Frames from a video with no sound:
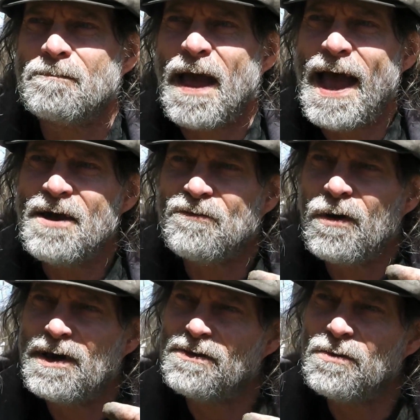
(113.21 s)

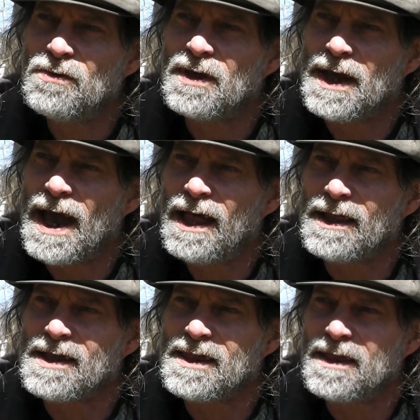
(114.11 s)
halfway through the
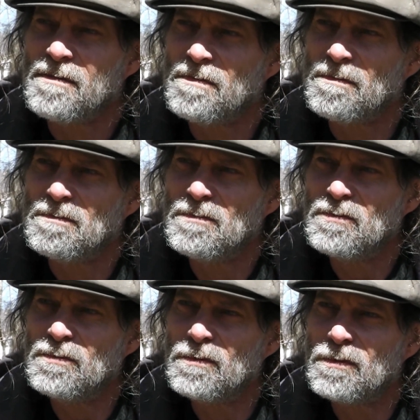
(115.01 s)
galaxy
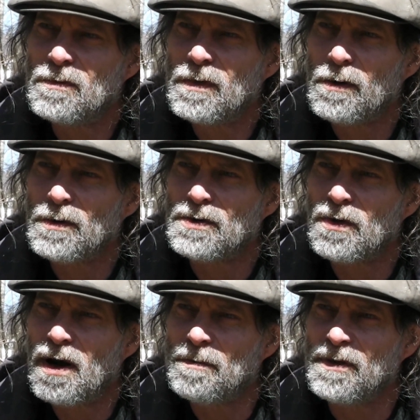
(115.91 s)
where we're
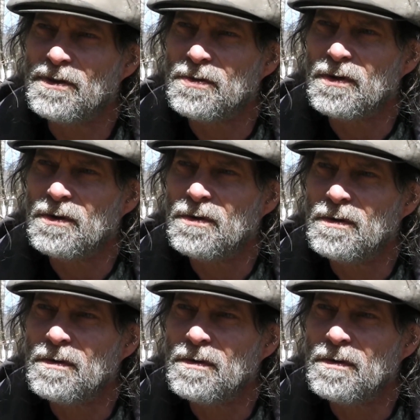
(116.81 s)
dropping through,